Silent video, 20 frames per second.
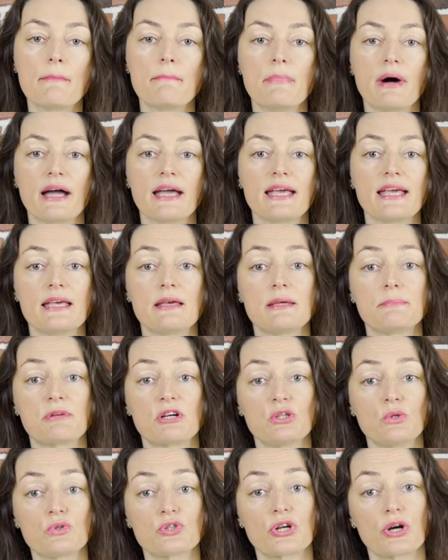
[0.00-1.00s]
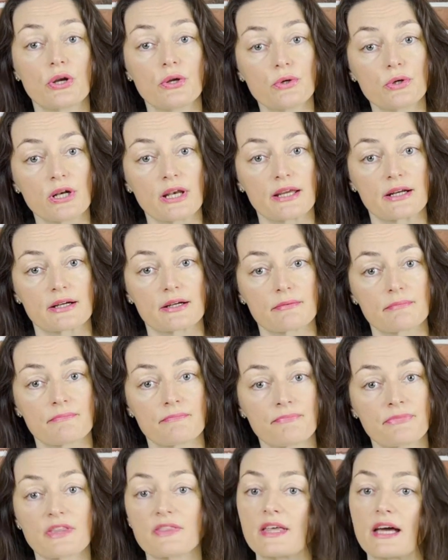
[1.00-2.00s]
by a producer earlier
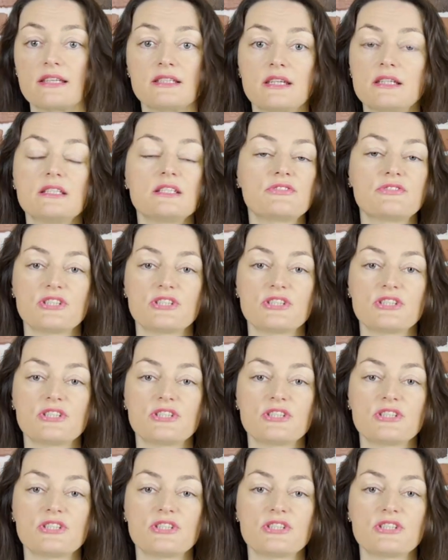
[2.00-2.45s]
that didn't